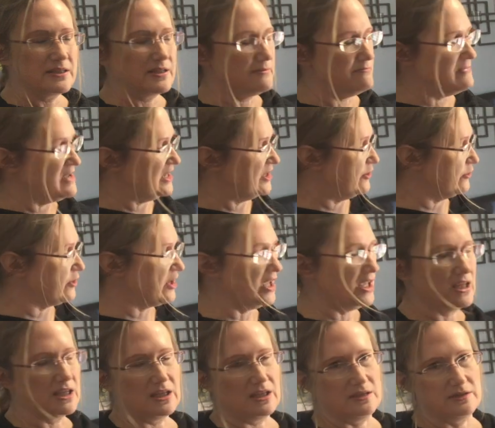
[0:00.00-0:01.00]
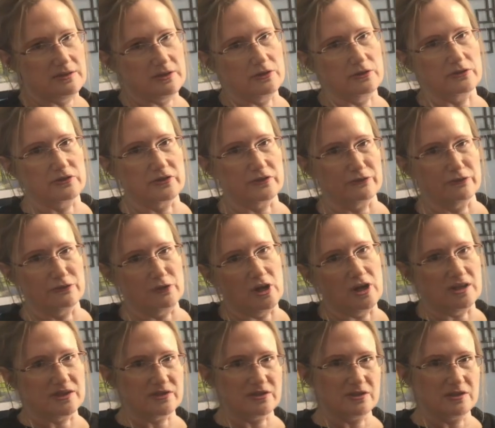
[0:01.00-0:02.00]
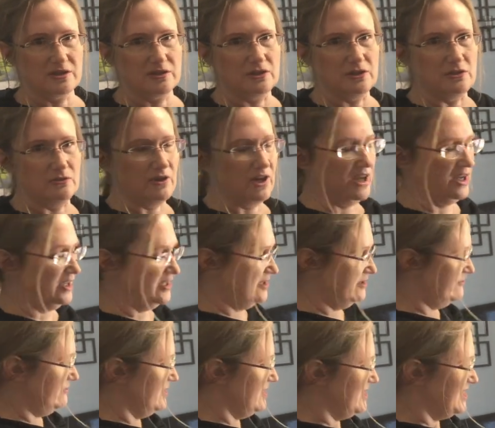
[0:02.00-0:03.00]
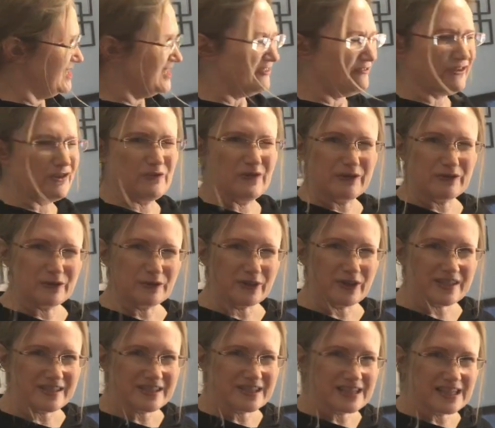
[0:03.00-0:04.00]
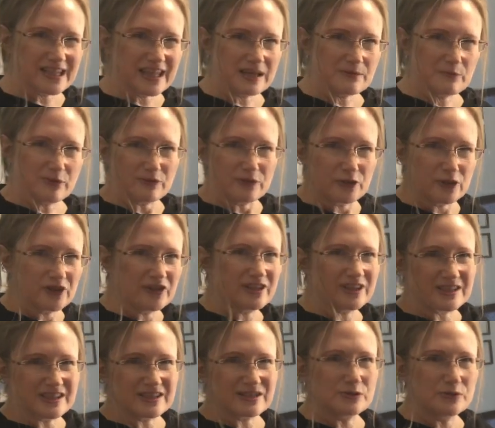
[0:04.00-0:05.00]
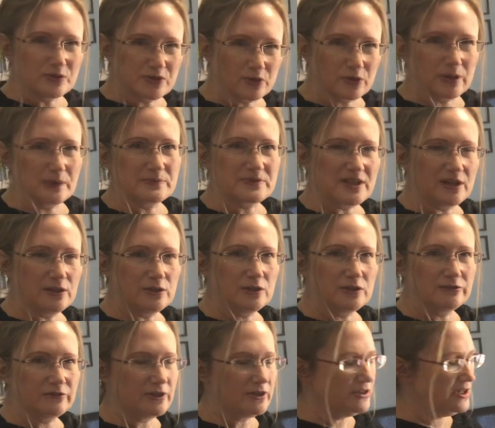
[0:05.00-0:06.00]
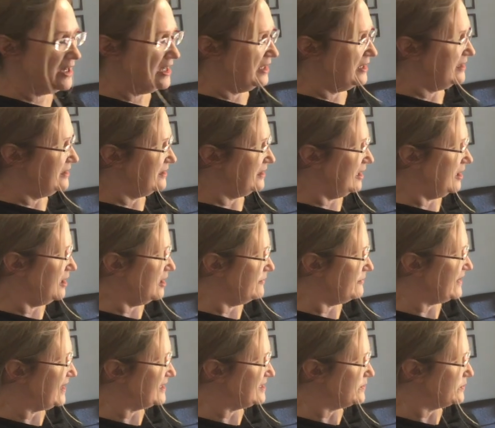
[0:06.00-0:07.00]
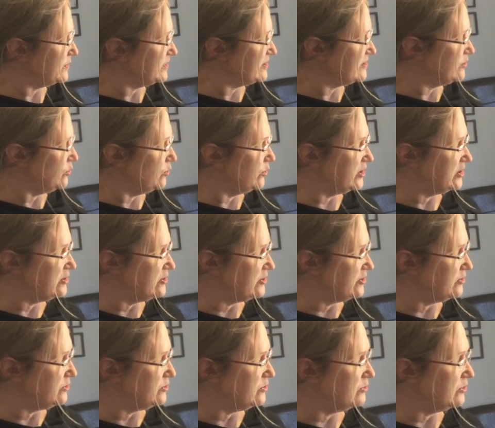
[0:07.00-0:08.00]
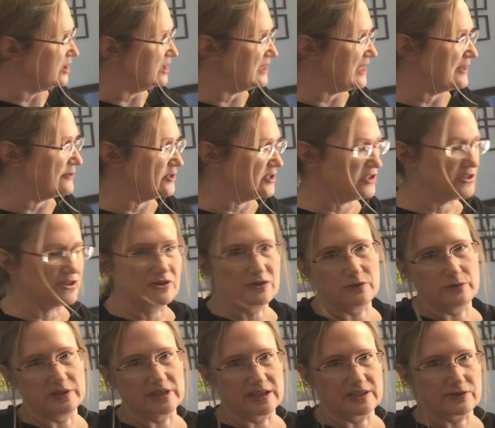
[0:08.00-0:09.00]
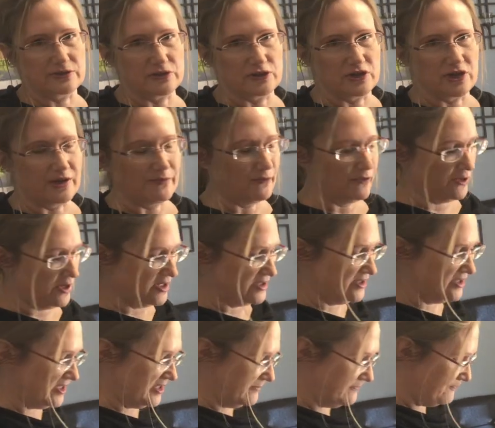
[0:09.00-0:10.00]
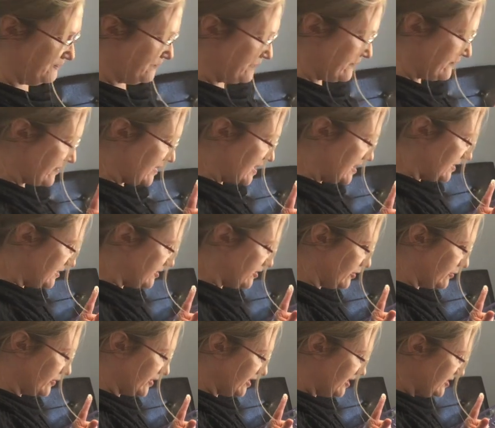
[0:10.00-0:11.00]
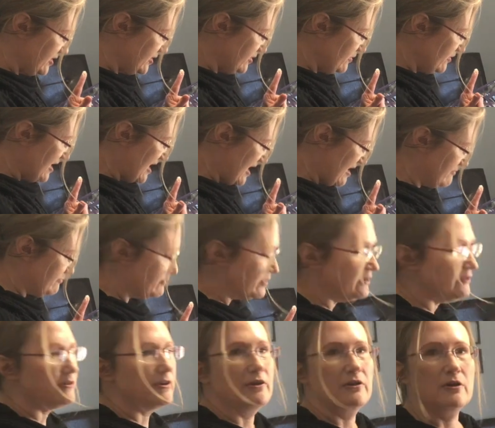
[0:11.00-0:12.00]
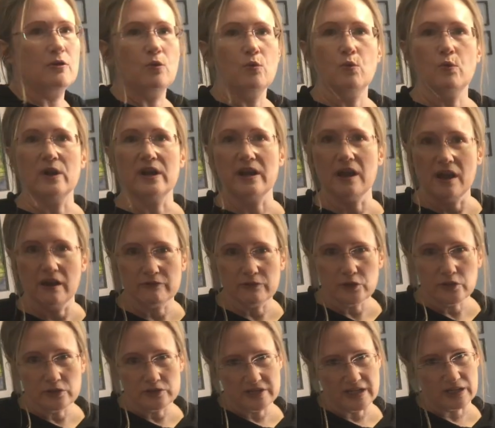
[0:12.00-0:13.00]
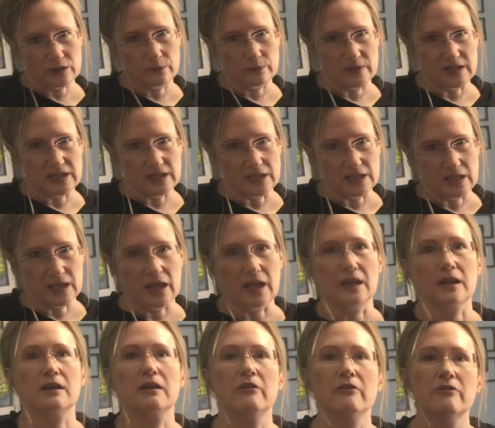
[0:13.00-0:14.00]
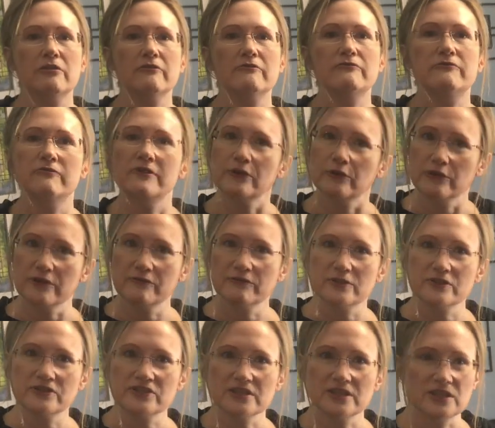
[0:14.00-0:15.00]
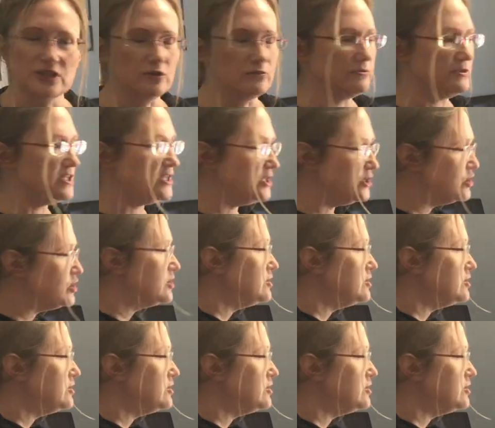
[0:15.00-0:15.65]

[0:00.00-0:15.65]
to make your cake easier to frost. You kind of, if you've ever frosted a cake before, you get these loose crumbs all over. That's what's going to allow us to do a nicer job frosting. So we're gonna do that, but whenever you're decorating a cake, the very first thing you need to